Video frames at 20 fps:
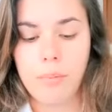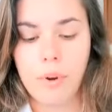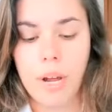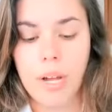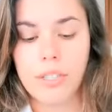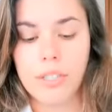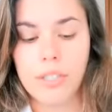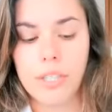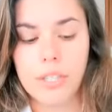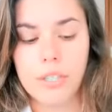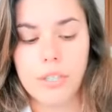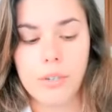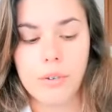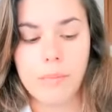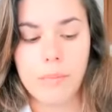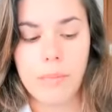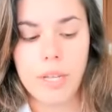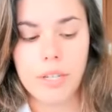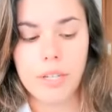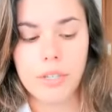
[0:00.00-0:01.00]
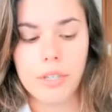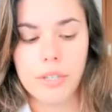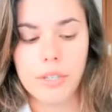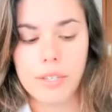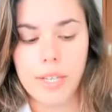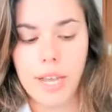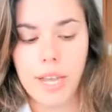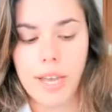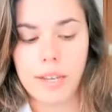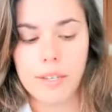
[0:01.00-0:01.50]
project or major
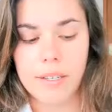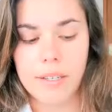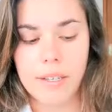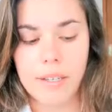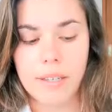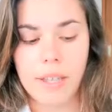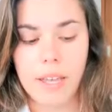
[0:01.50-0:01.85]
task